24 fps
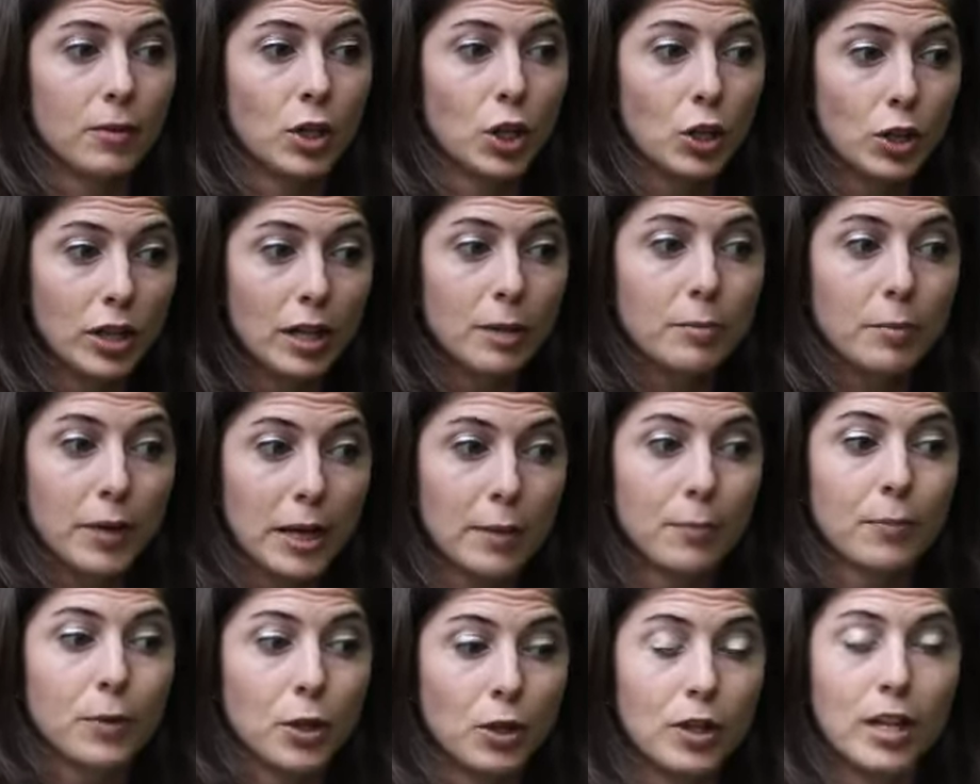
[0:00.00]
you need
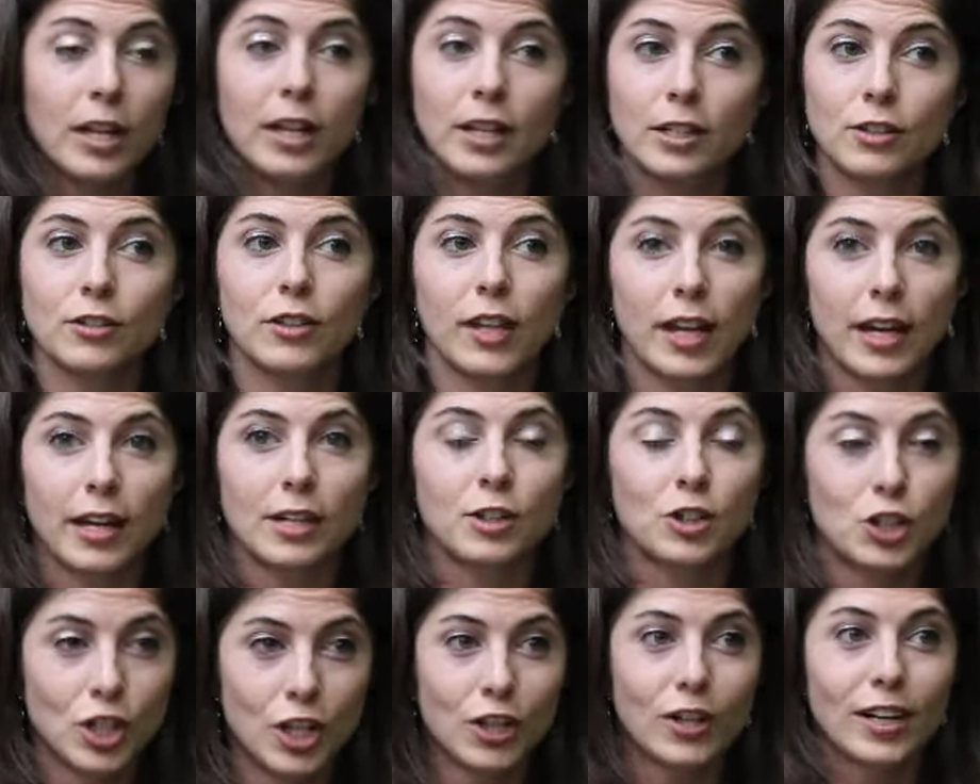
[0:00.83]
people. You need a
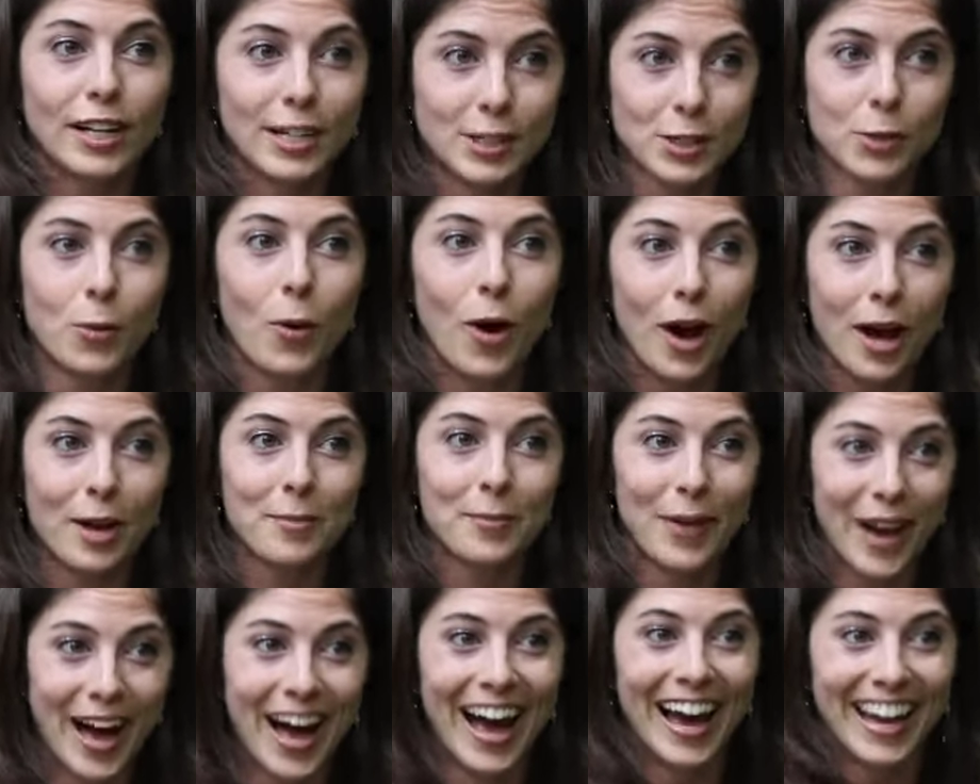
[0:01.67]
cheering squad
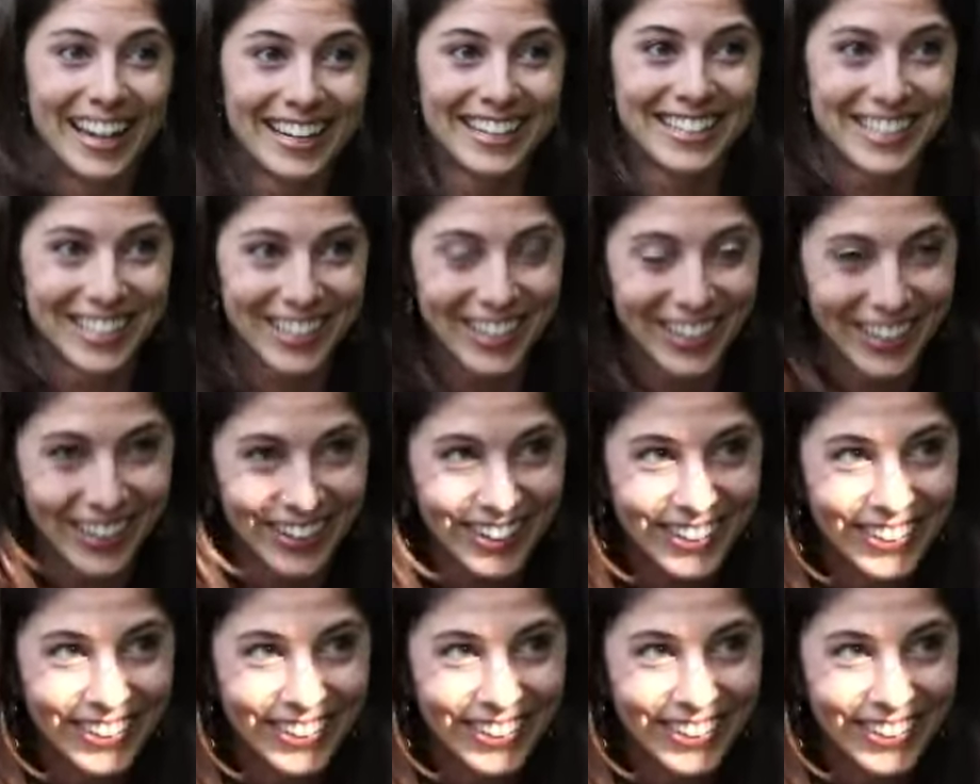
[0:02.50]
behind you.